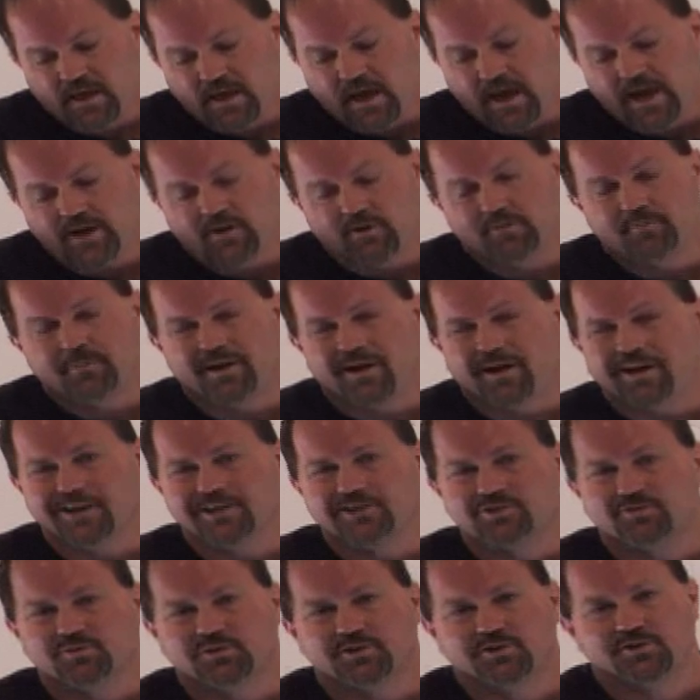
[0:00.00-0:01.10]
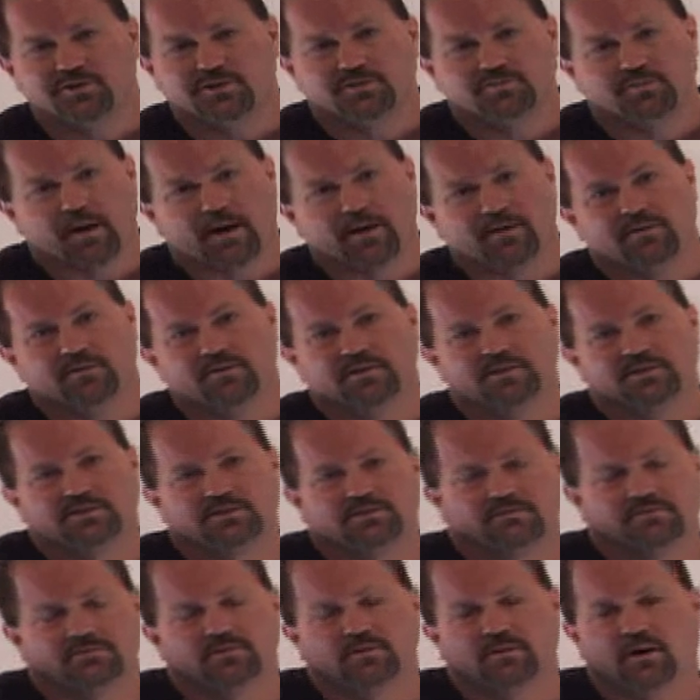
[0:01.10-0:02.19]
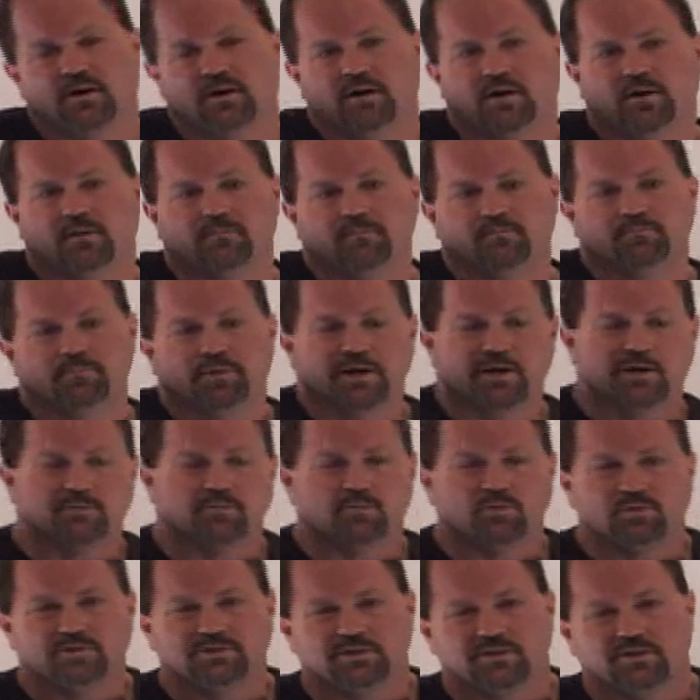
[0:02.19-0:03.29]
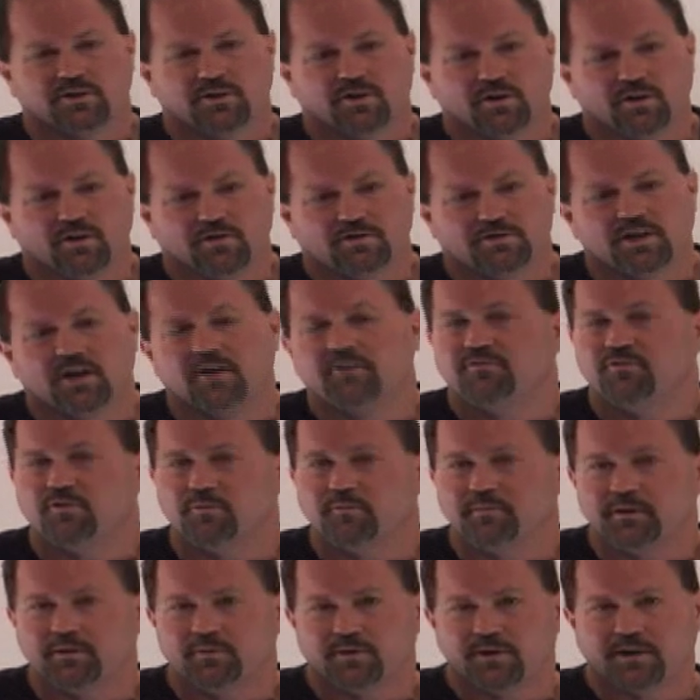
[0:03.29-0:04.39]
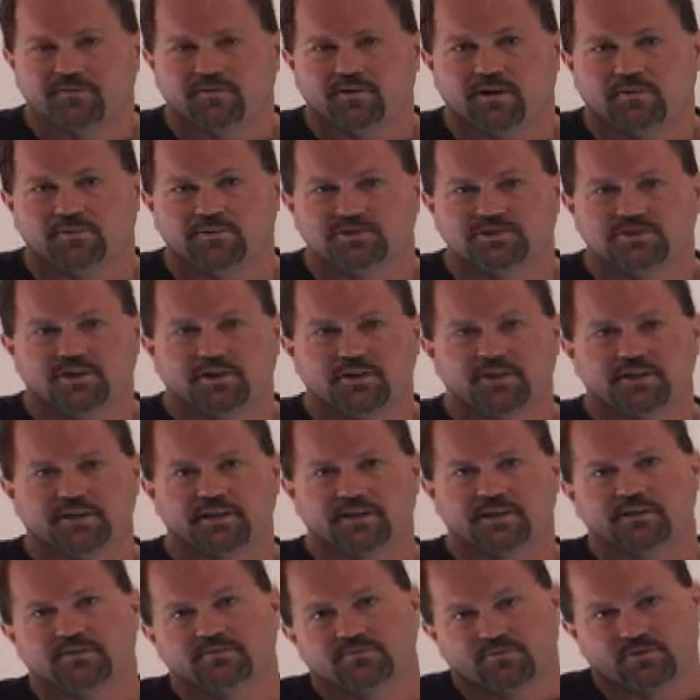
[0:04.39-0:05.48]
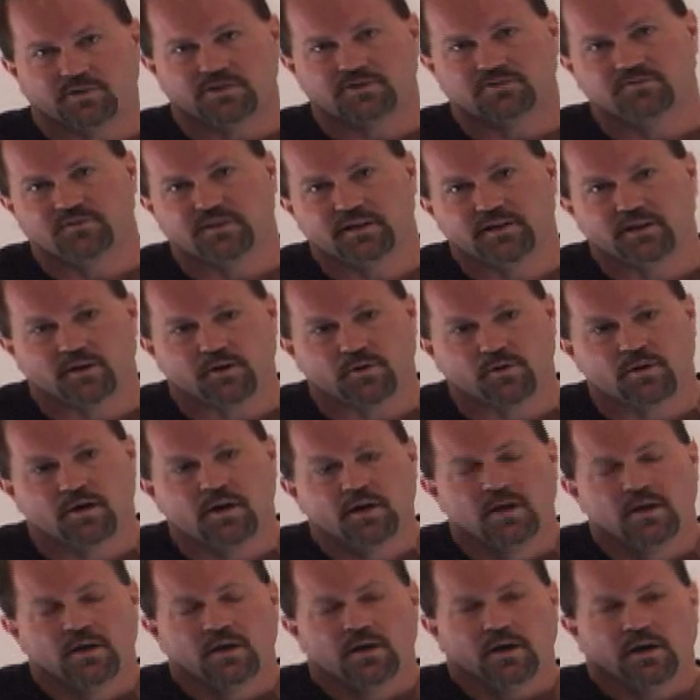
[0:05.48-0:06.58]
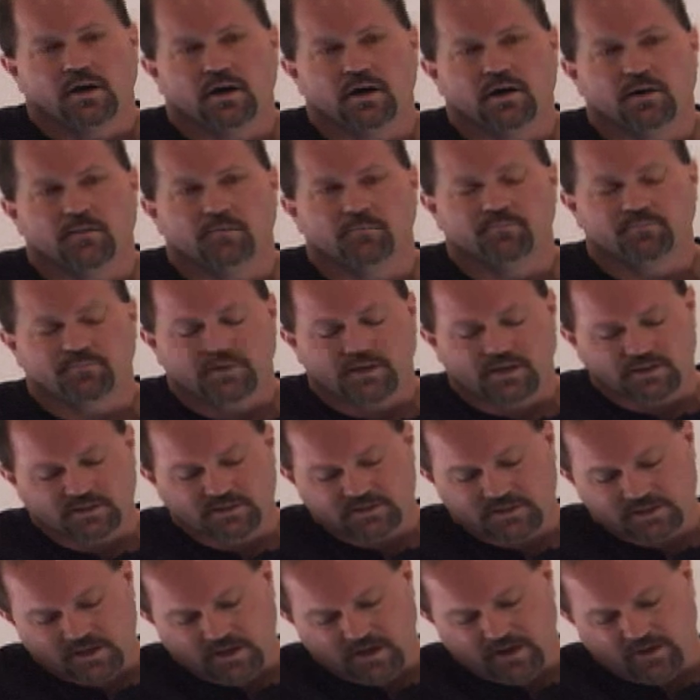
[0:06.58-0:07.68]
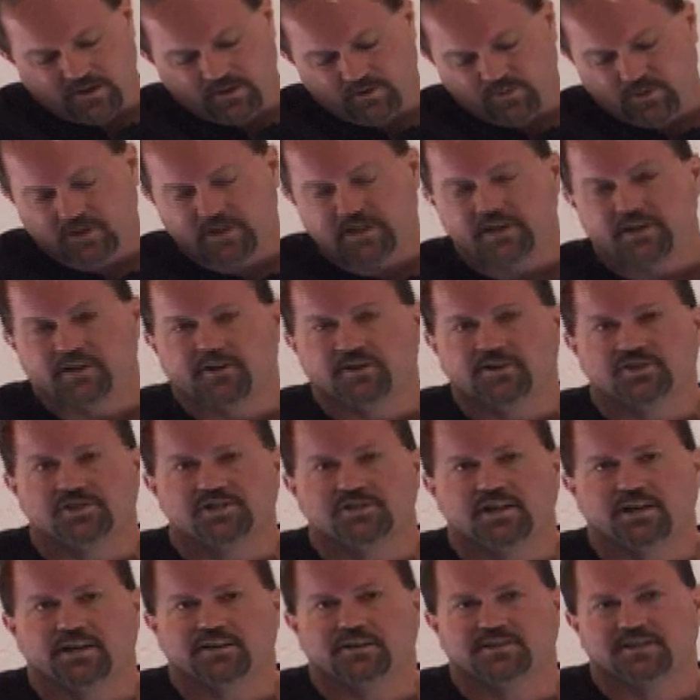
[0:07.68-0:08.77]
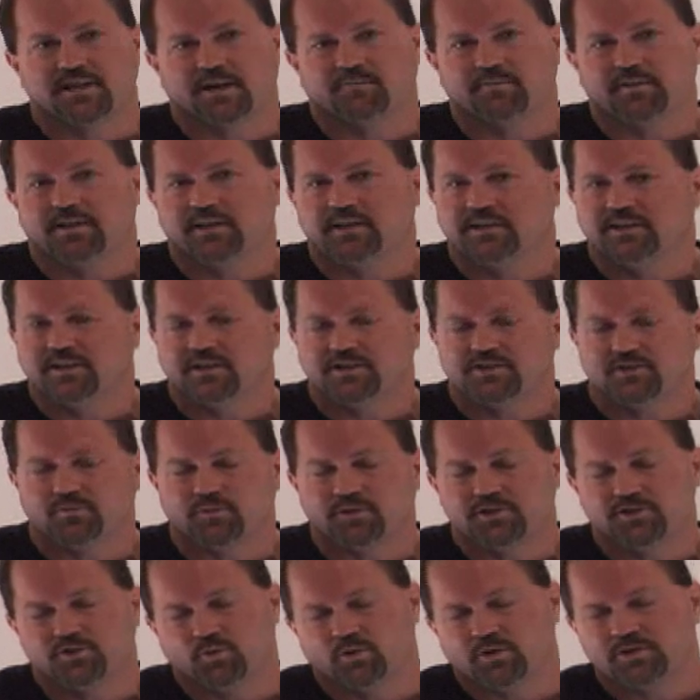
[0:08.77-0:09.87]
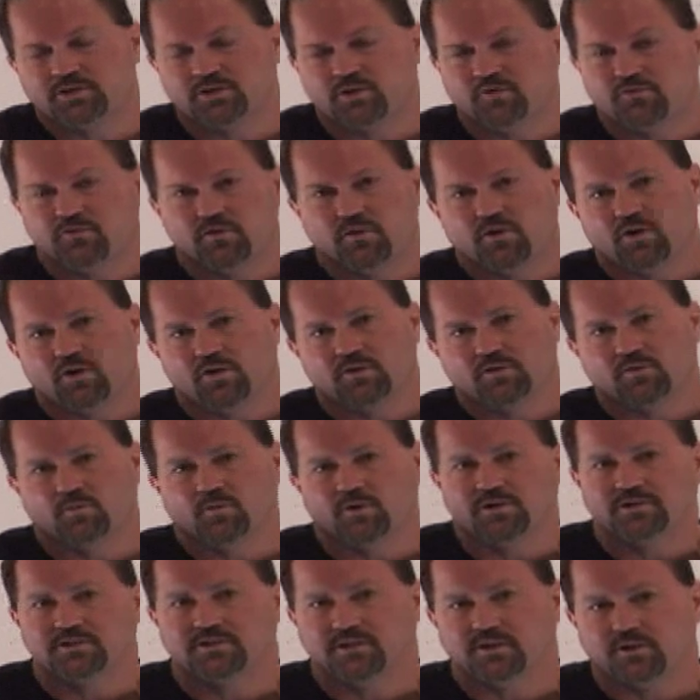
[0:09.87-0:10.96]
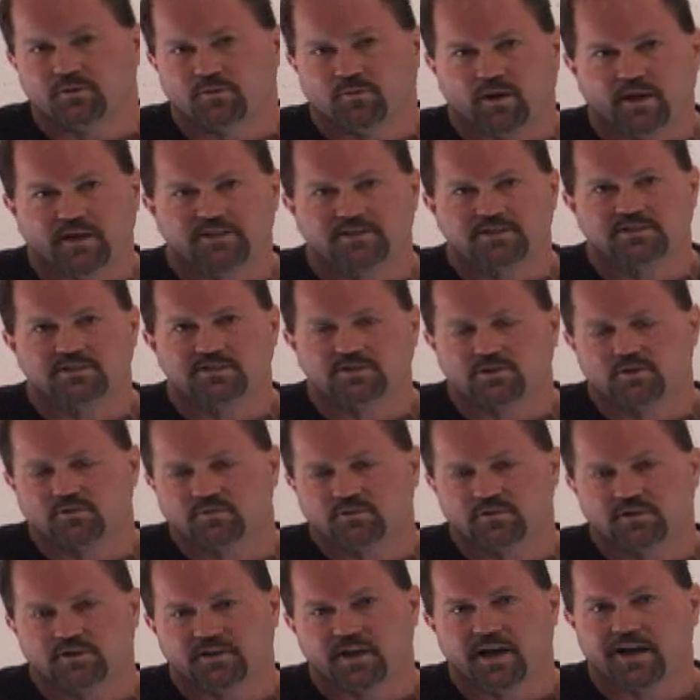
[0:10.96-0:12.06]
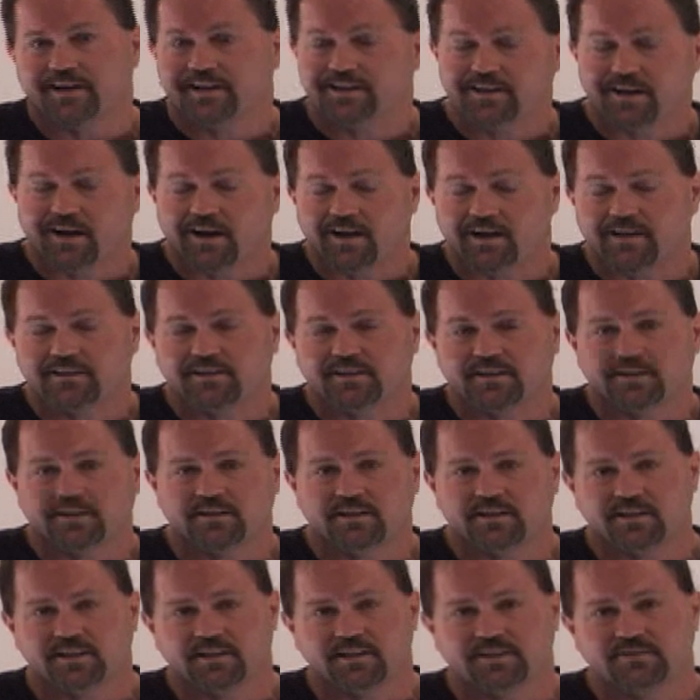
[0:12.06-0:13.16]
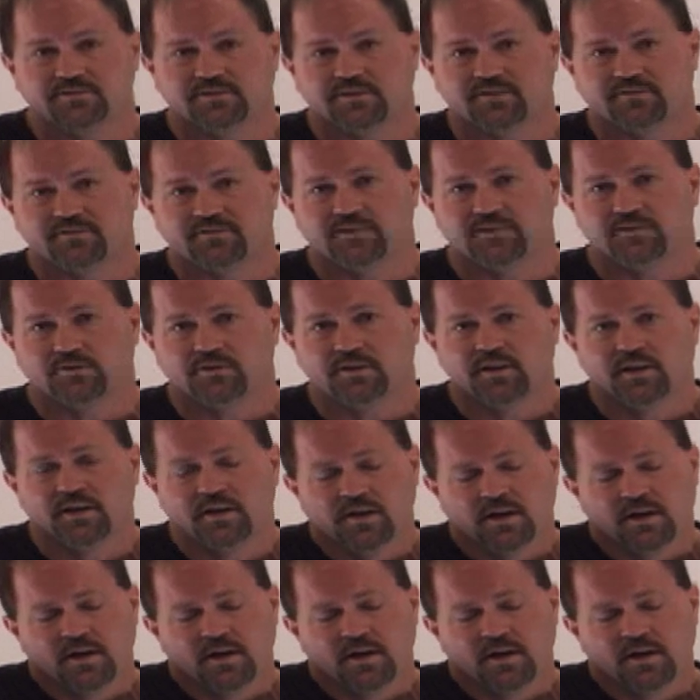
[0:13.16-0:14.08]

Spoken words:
Hey, I want to be honest with you, this parable was a little tough on me whenever I was studying it for this video, because I really didn't understand, does that mean he doesn't rejoice over all the ones that are righteous, over the 99 that he leaves in the field?